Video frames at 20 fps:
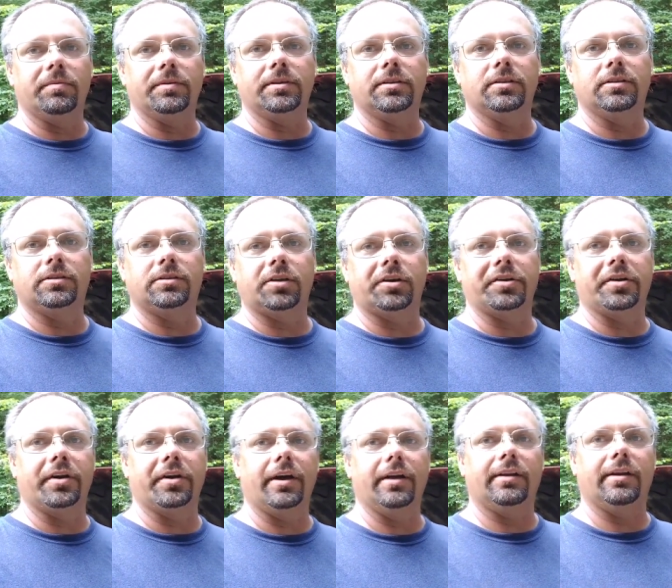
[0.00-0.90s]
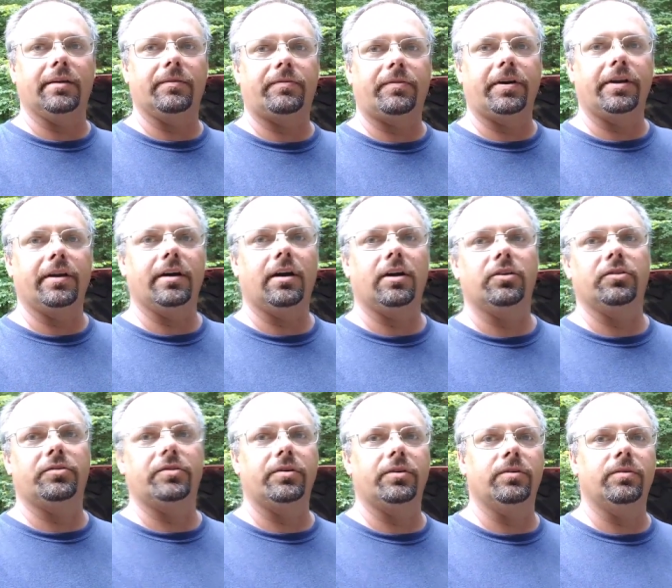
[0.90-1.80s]
is to circulate that
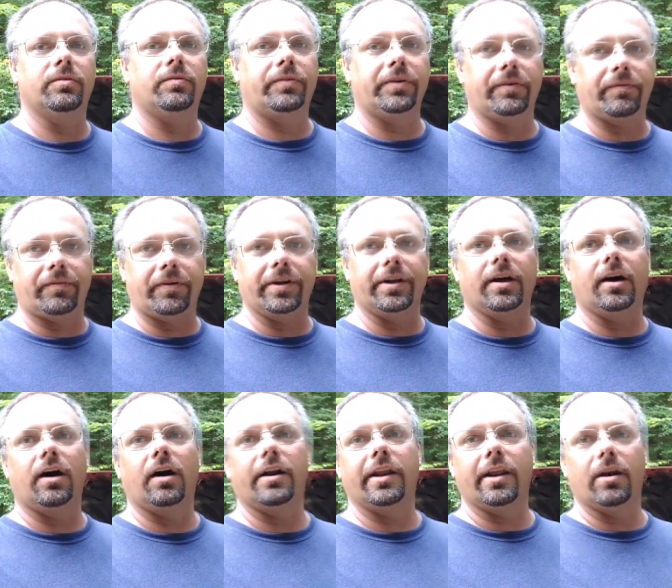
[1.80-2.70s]
freon